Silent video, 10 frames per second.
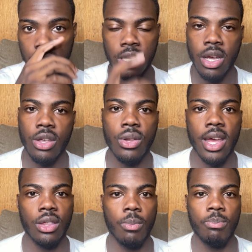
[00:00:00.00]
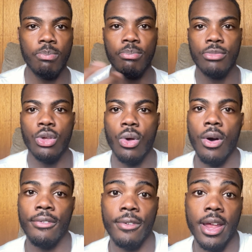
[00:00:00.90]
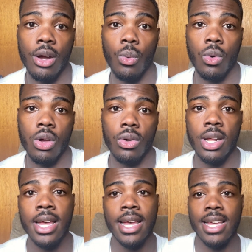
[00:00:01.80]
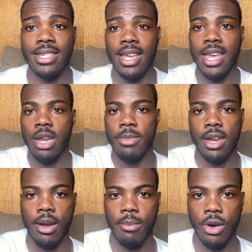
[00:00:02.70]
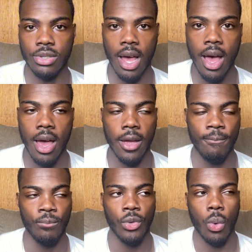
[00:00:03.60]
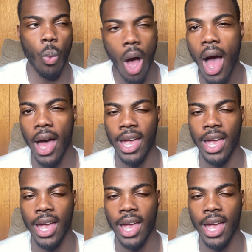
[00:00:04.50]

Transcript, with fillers: tell you that the you know a friend of the world is an enemy to the most high, why?